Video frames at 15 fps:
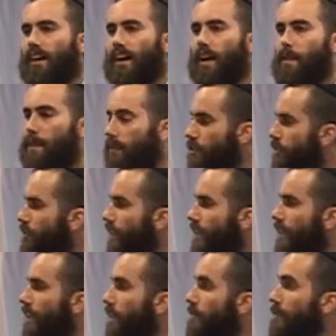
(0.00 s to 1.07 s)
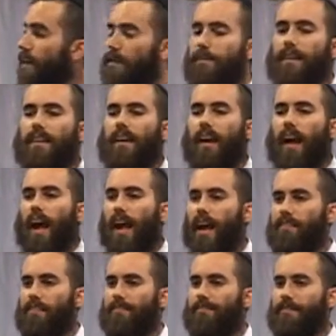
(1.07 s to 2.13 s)
I appreciate you letting me in, but I
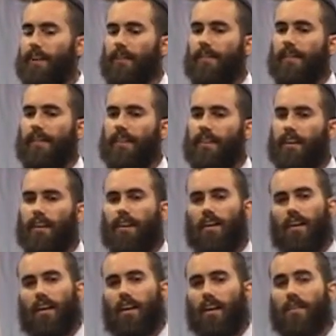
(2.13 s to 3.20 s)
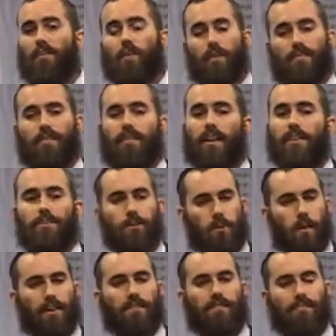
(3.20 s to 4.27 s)
have a very unorthodox
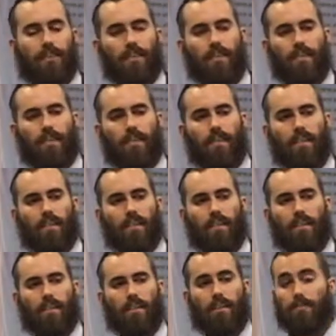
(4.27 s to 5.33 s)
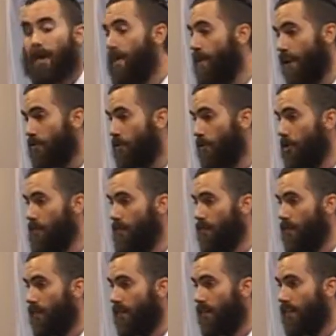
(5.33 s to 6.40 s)
request for you. You've probably never heard it
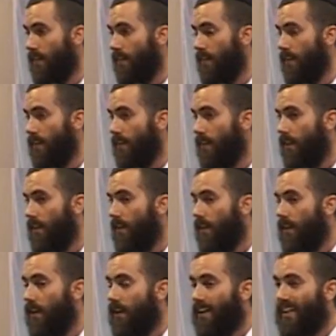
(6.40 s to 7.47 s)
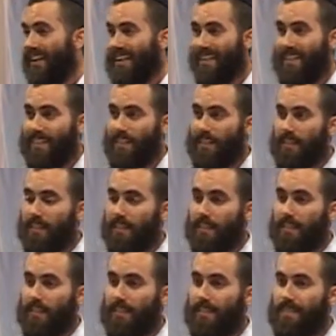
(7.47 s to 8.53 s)
before. Can I
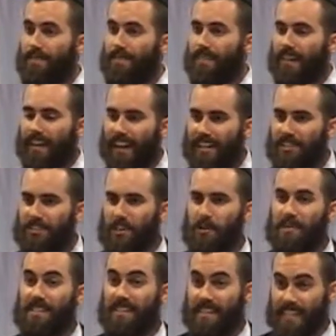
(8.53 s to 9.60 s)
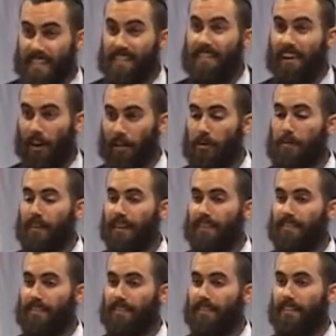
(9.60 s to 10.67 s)
just go see the other
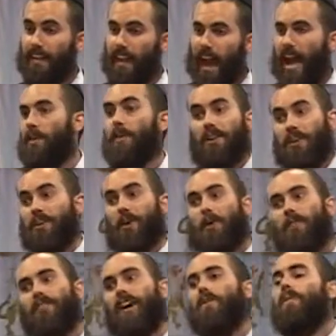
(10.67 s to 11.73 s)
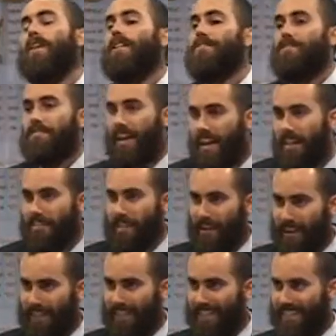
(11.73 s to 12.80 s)
place? I don't want to go there. I don't want to stay
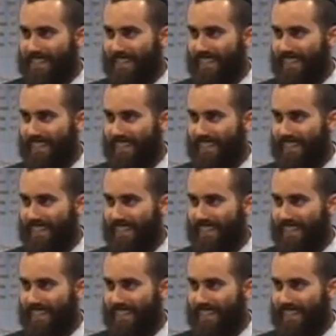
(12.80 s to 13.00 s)
there.